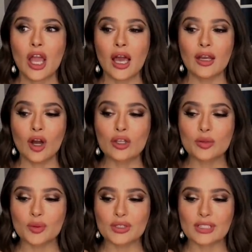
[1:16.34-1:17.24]
an
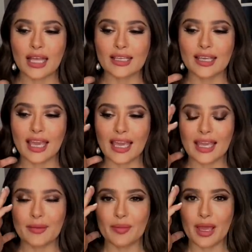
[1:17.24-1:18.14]
octopus that
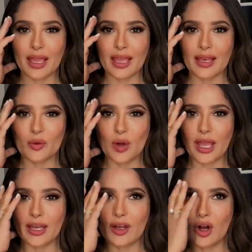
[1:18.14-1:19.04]
came and
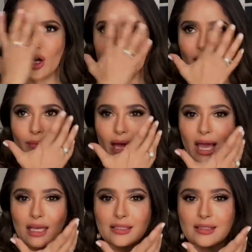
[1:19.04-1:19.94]
went on my
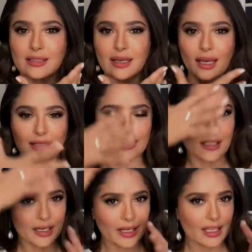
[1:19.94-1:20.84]
mask and
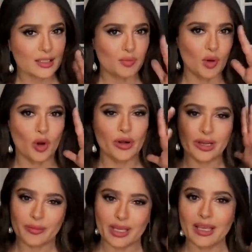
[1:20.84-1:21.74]
started
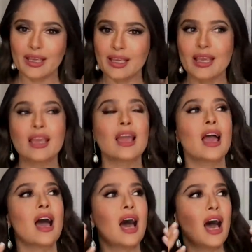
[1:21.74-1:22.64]
exploring me.
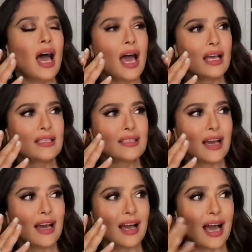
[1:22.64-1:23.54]
And
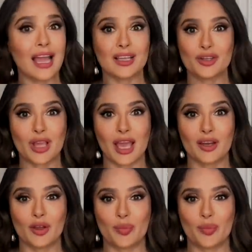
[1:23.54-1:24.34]
uh, I, you cannot